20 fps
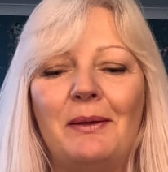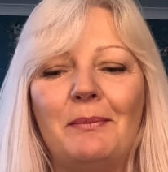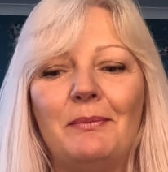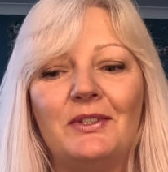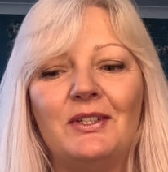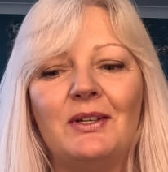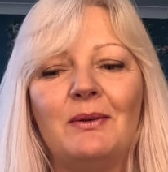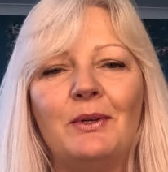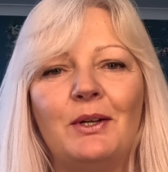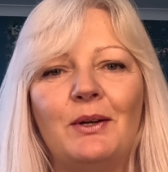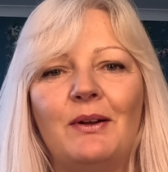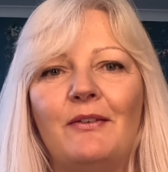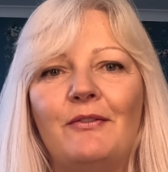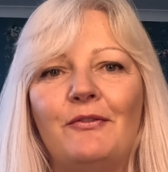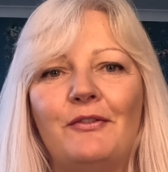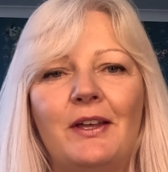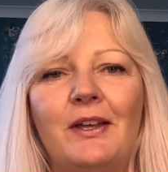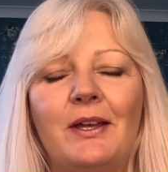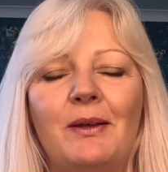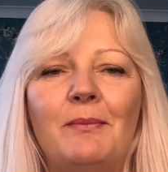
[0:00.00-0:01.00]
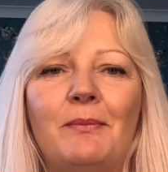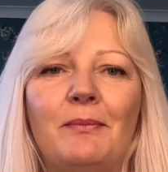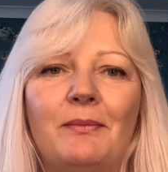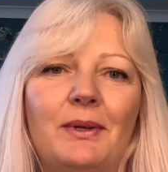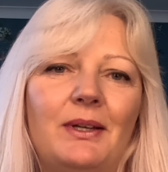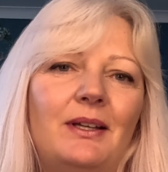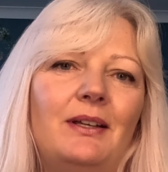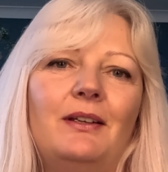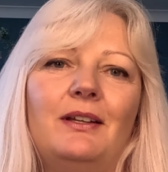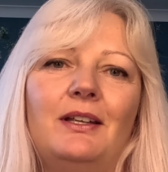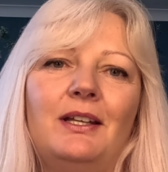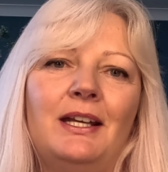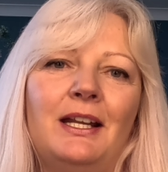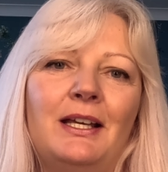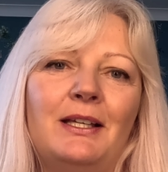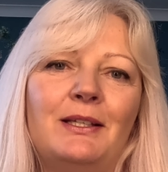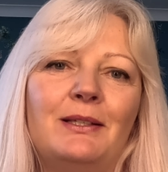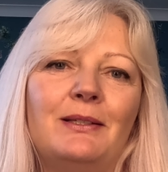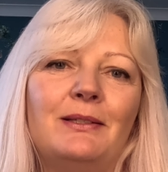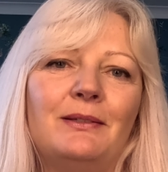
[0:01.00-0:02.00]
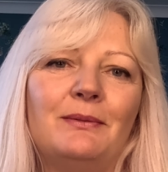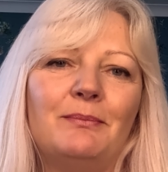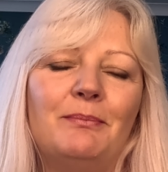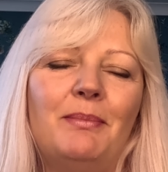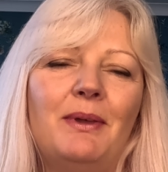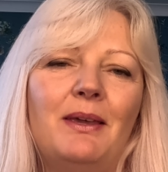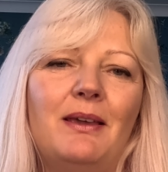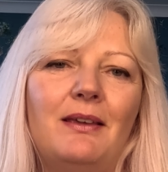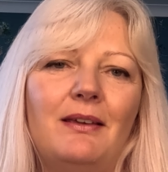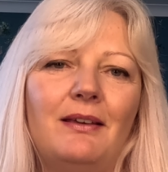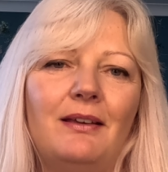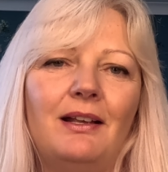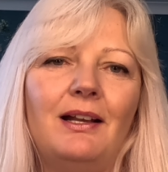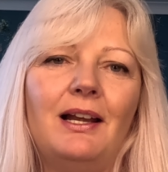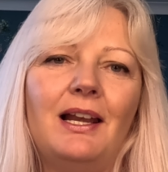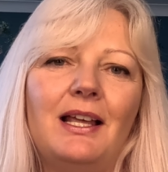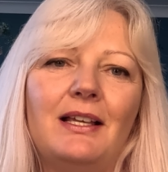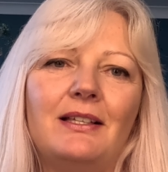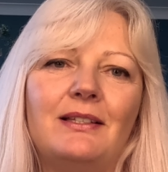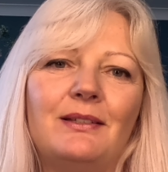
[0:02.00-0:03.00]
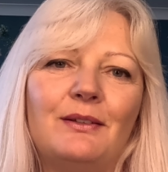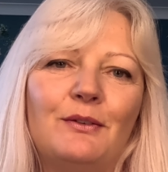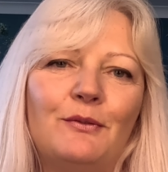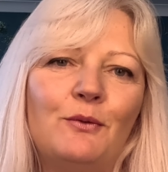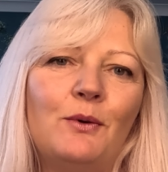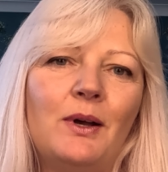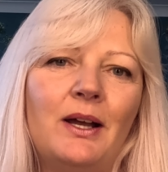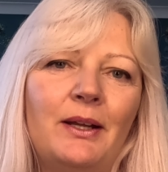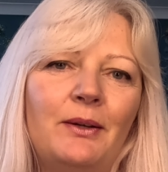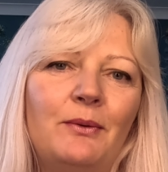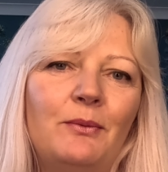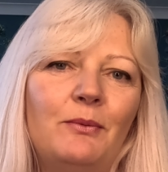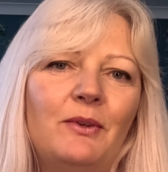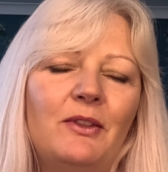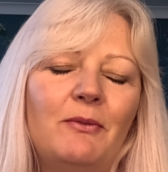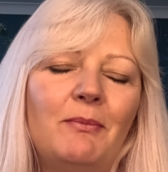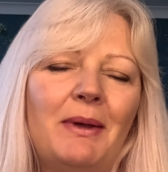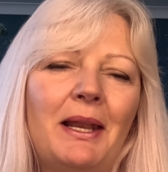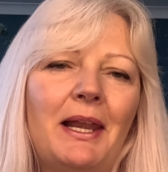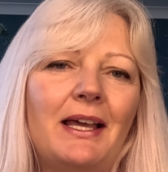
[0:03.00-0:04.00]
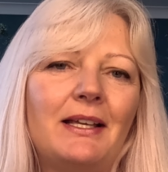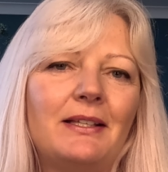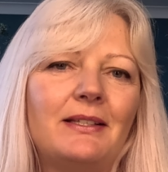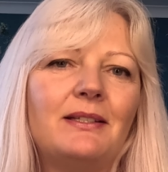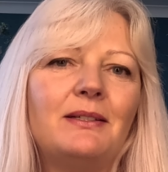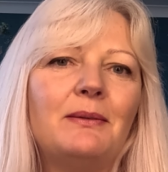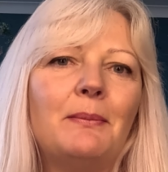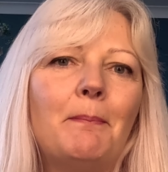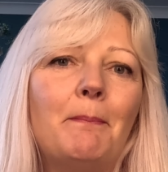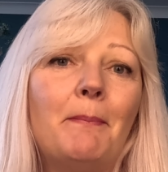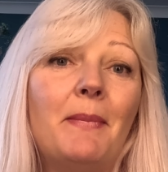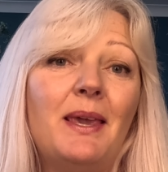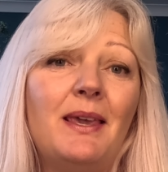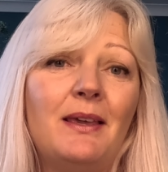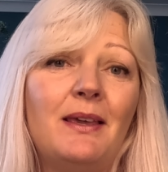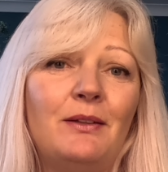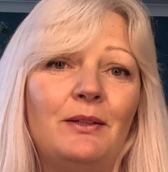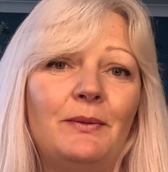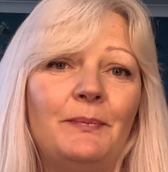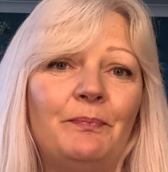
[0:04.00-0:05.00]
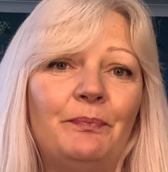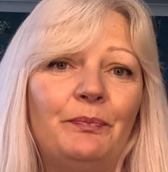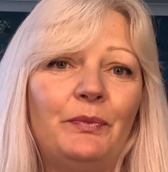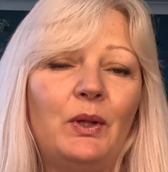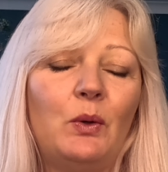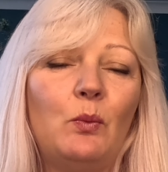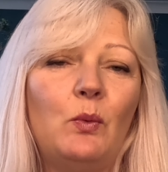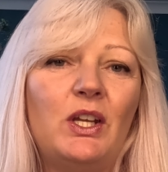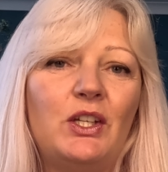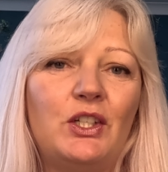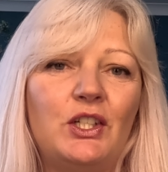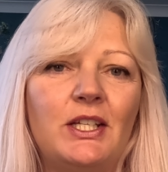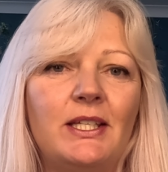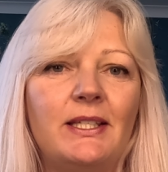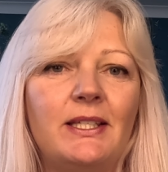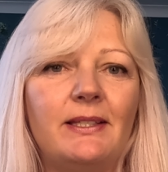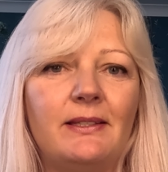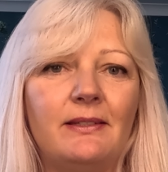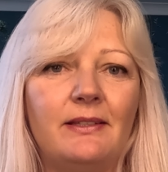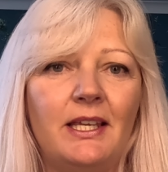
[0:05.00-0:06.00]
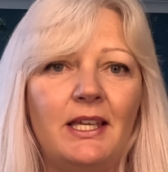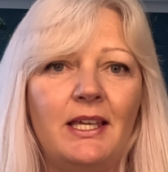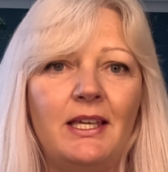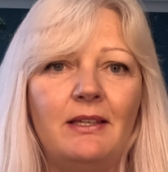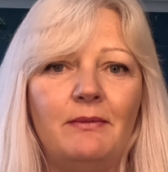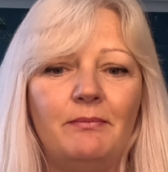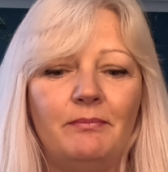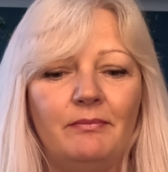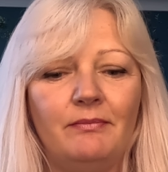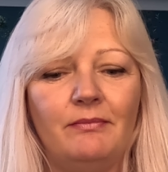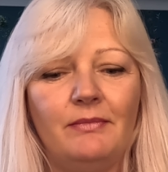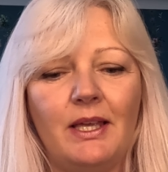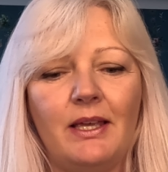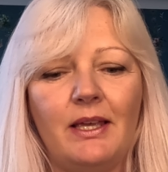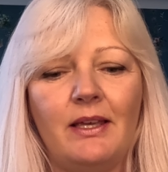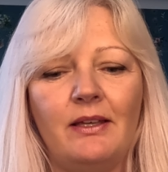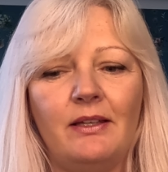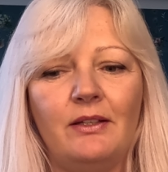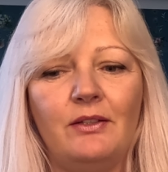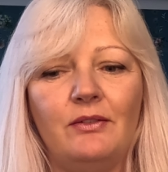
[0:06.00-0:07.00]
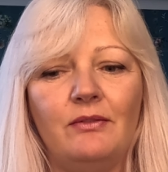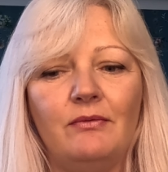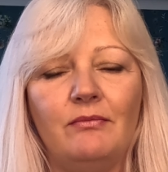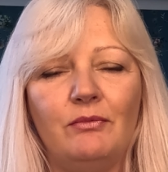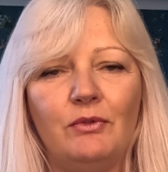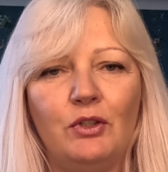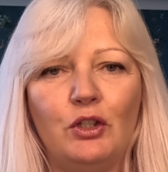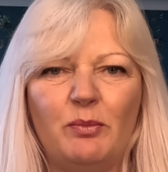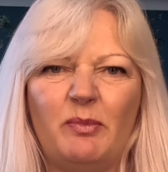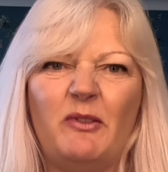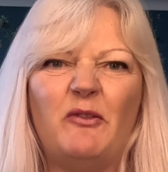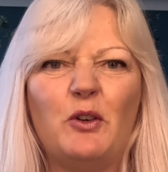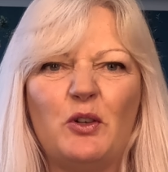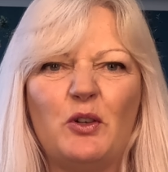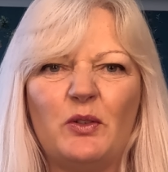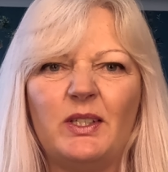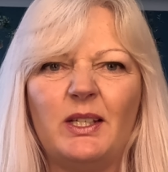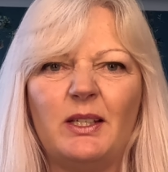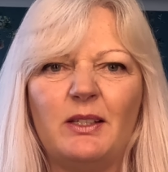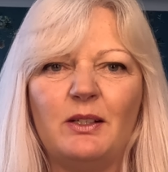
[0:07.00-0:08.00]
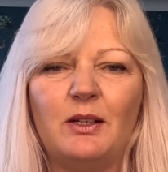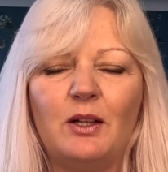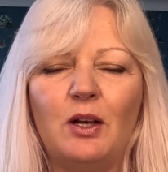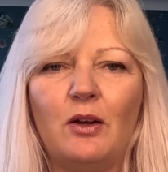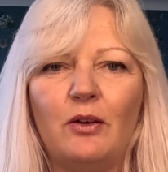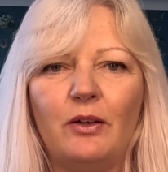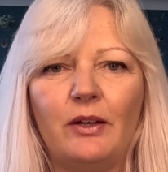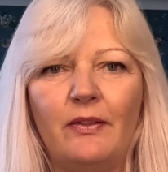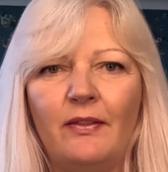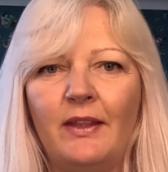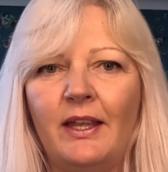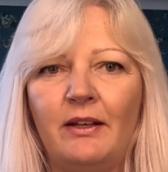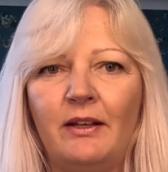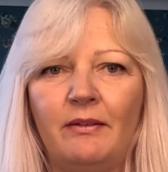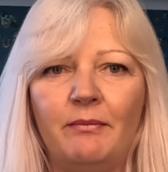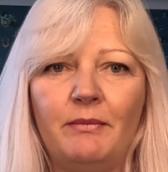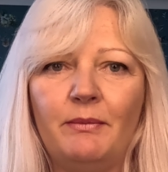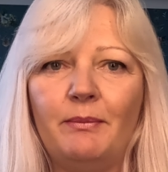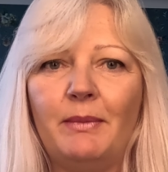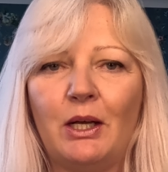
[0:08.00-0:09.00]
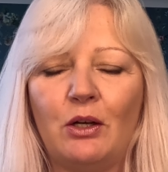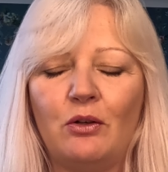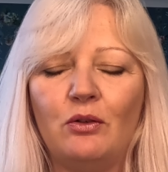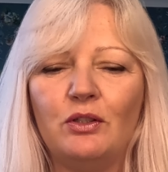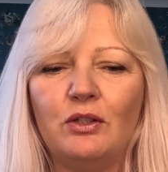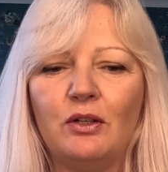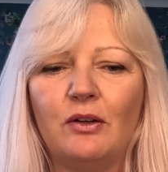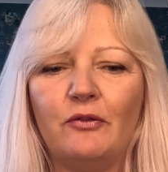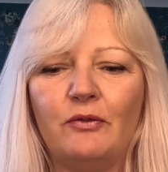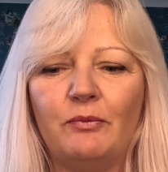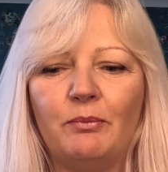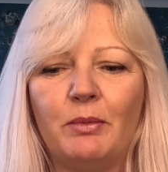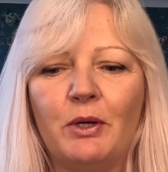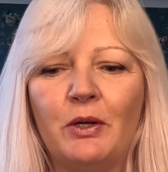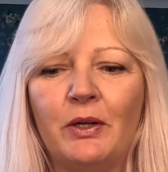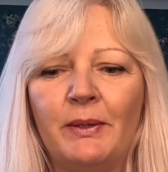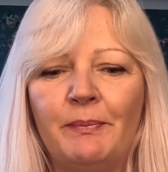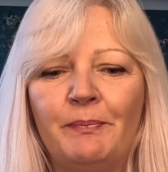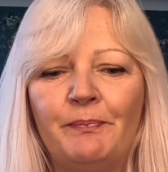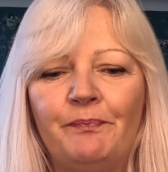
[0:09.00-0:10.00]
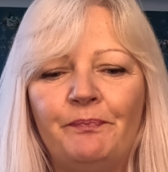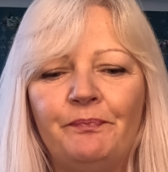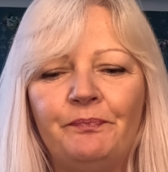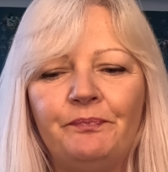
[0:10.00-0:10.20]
um, so I'm going to have um, a nice big glass of wine with my last meal, which is the uh, just before six o'clock, and then my cut off point.